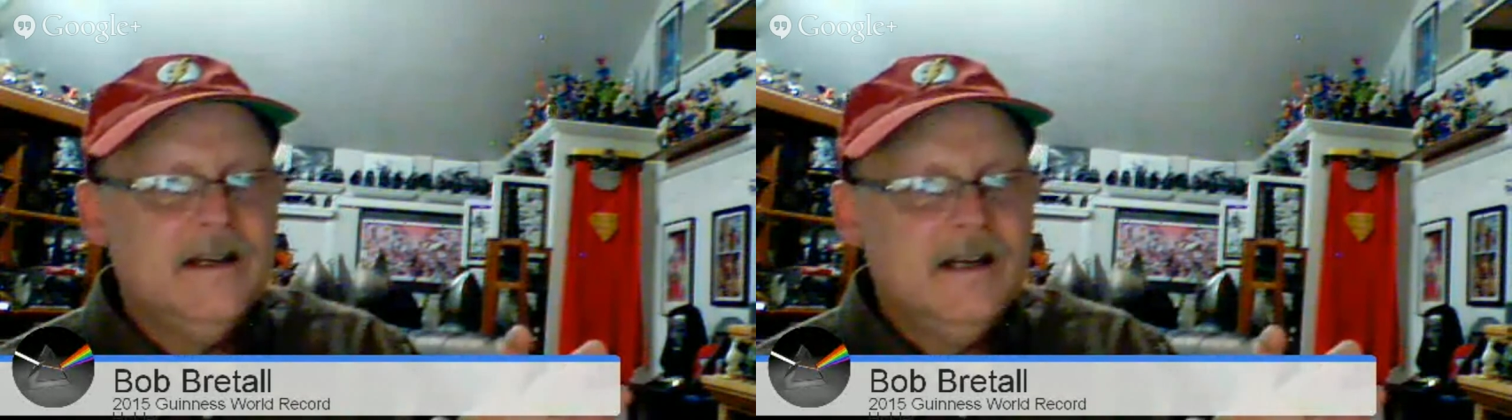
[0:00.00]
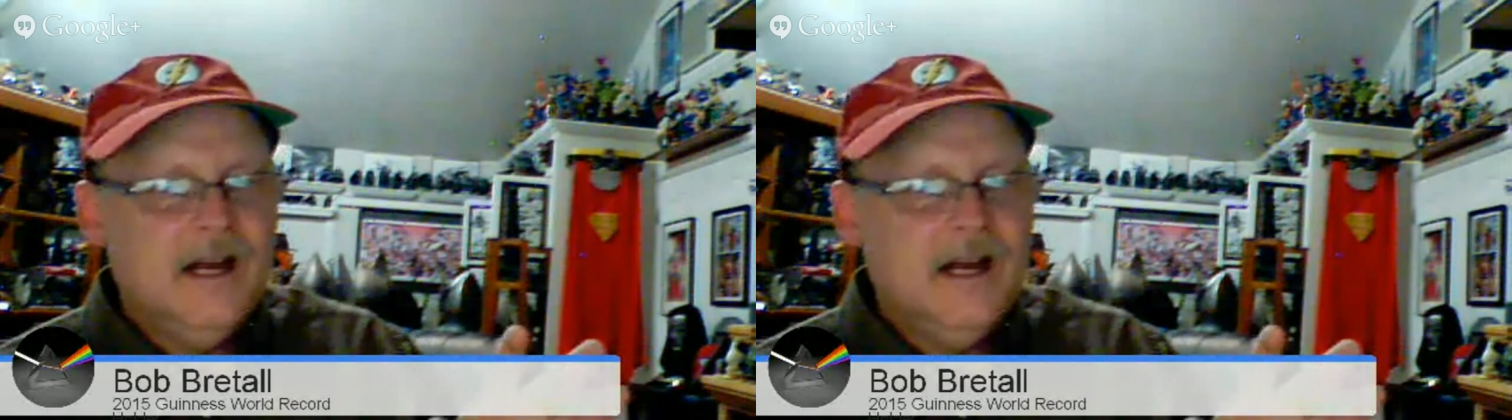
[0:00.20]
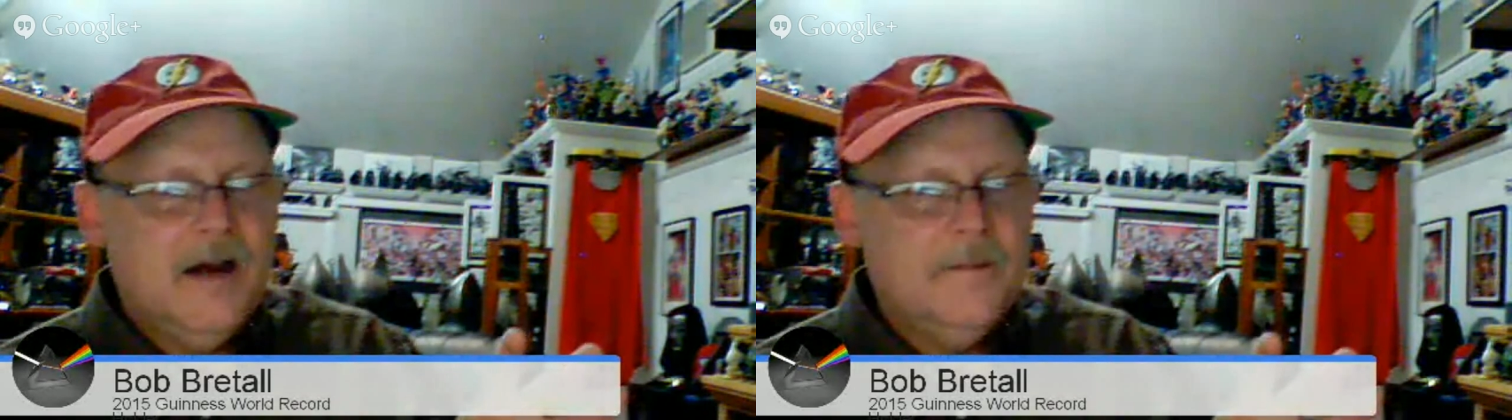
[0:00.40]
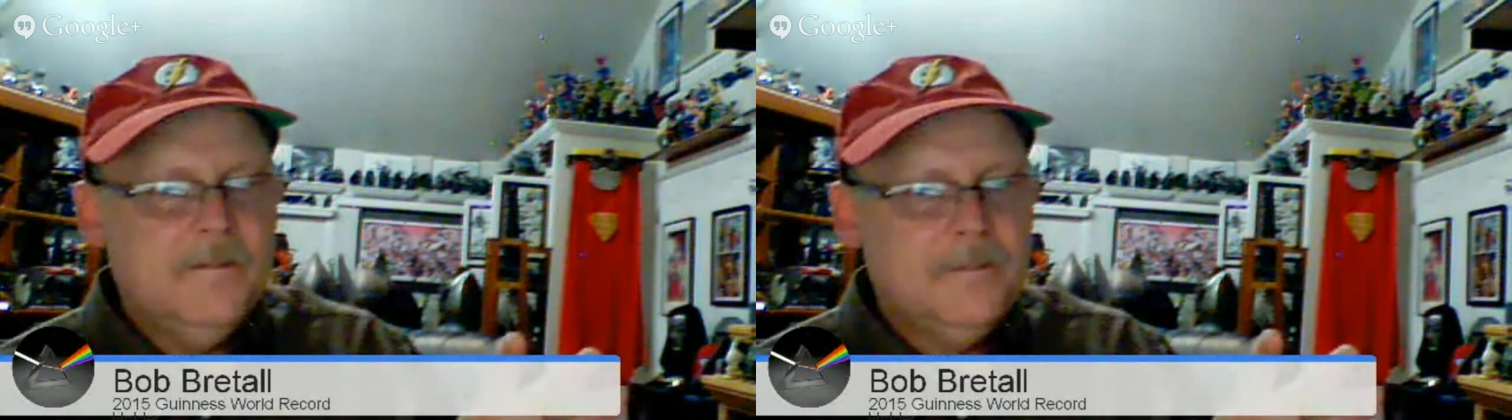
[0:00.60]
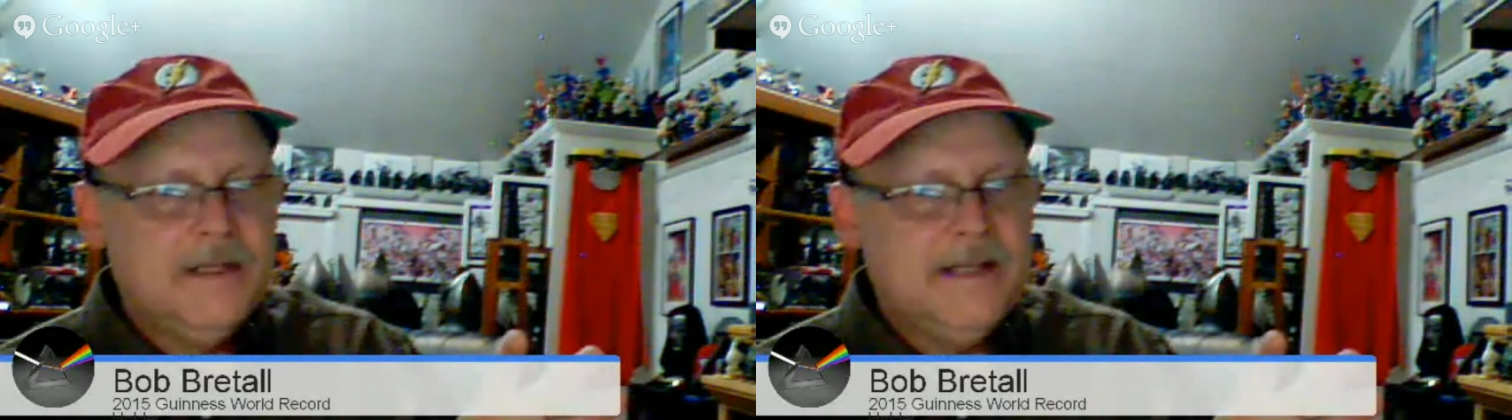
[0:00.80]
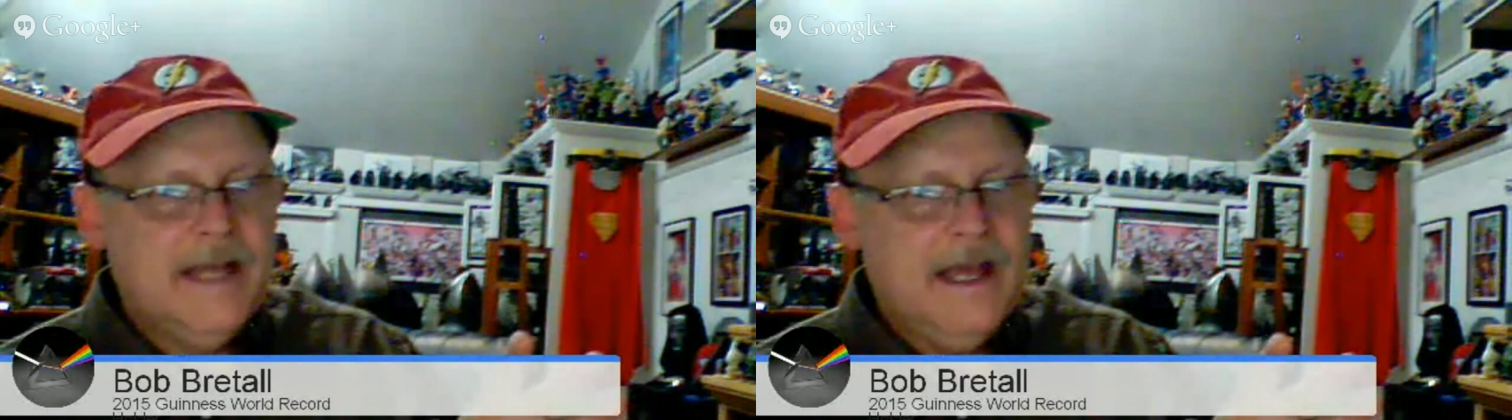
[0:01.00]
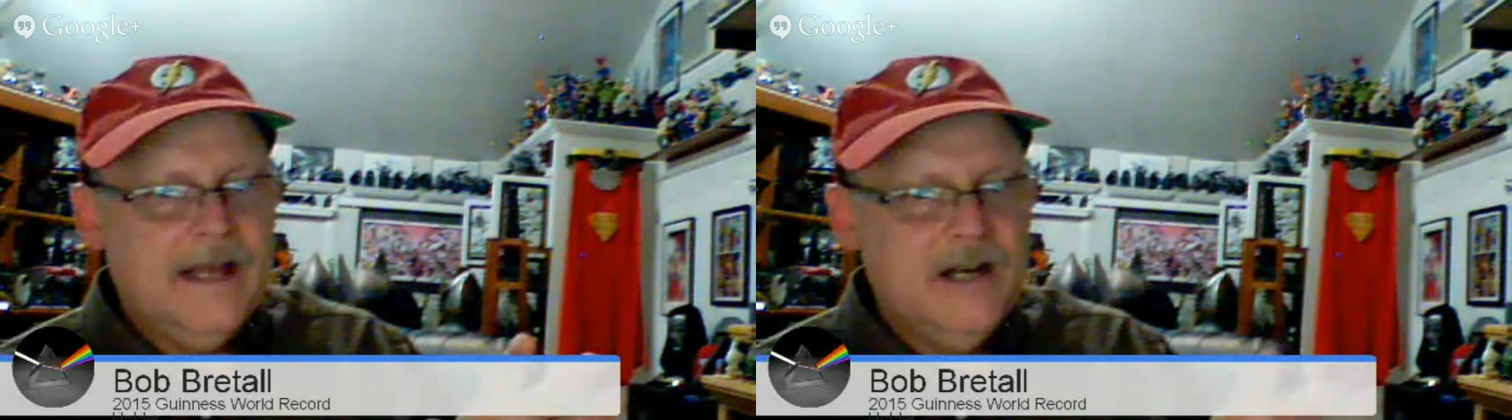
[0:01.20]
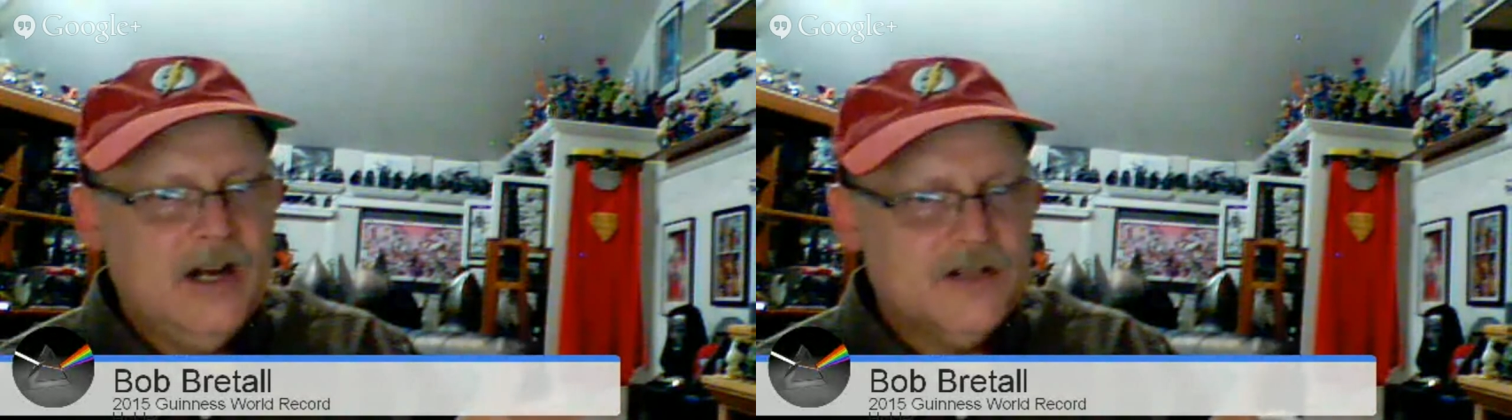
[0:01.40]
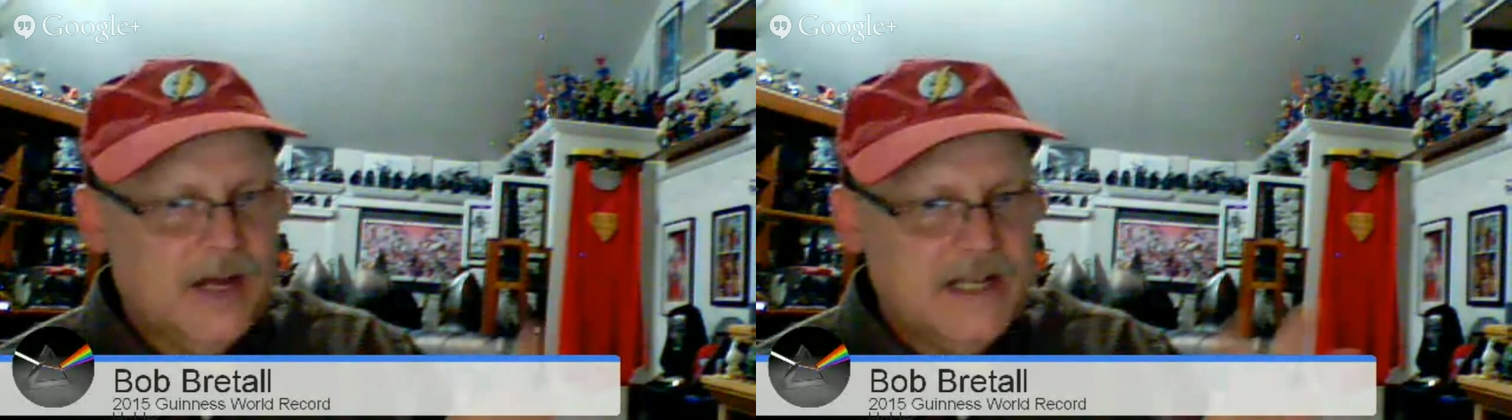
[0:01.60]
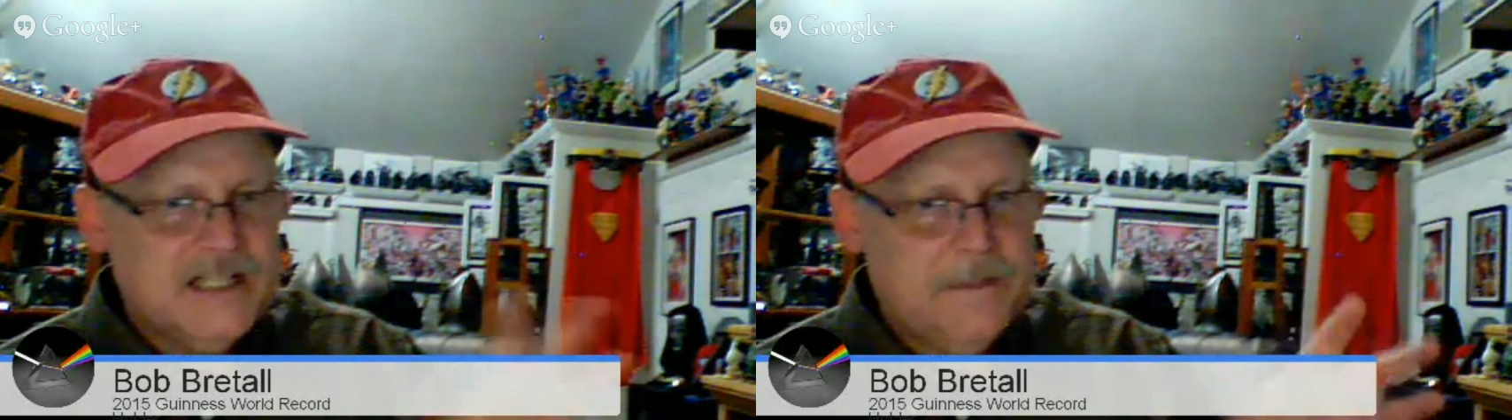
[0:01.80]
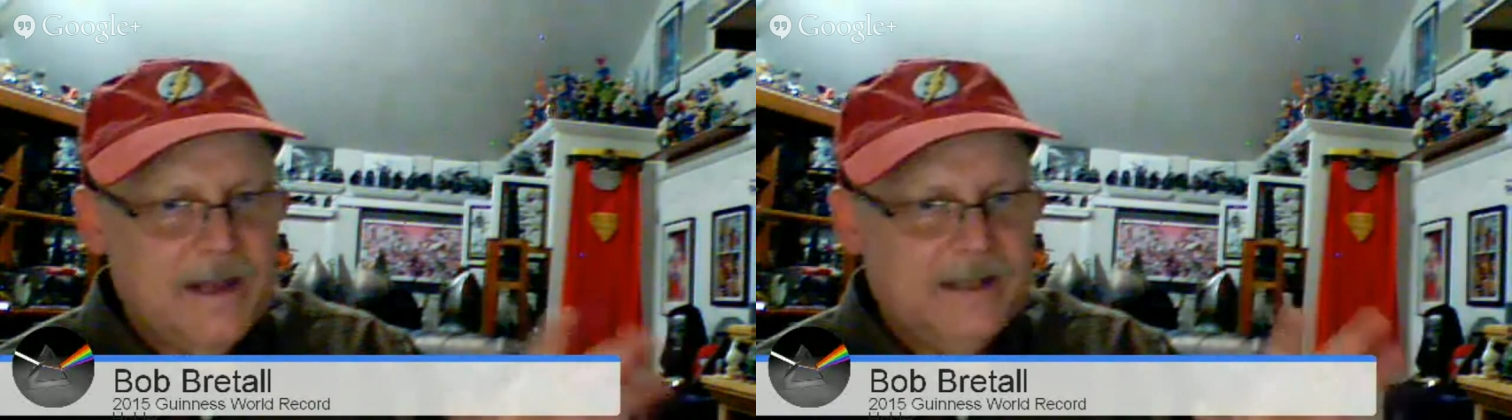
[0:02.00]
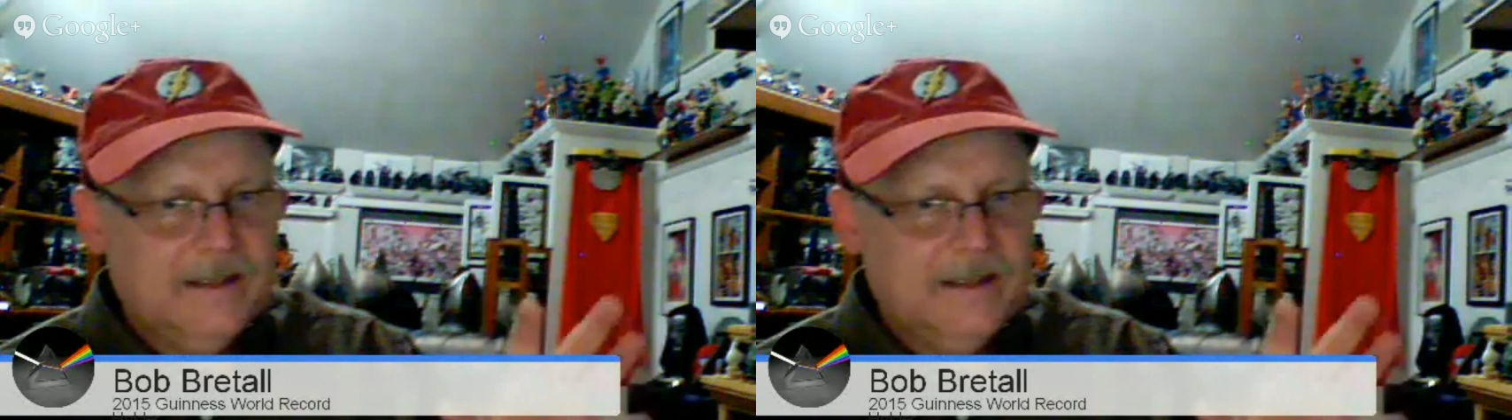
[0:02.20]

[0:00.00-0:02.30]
But then, so I spend